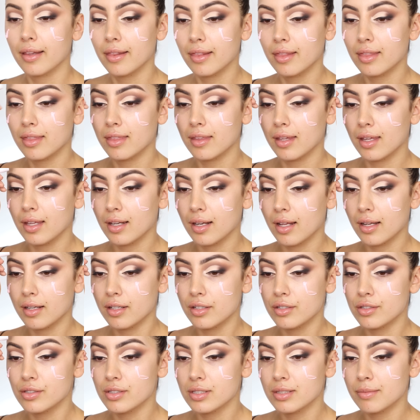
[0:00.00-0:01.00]
and thin and
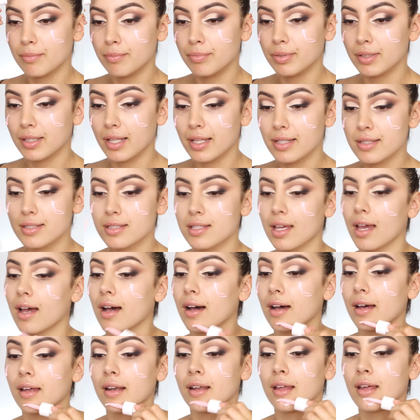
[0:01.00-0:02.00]
it just blends
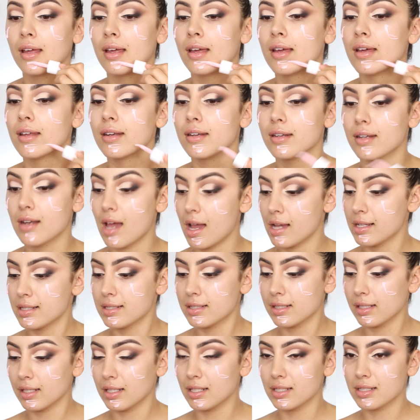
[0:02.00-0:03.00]
out
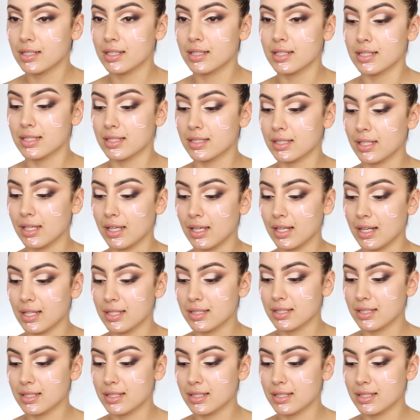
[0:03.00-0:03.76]
nicely into the skin.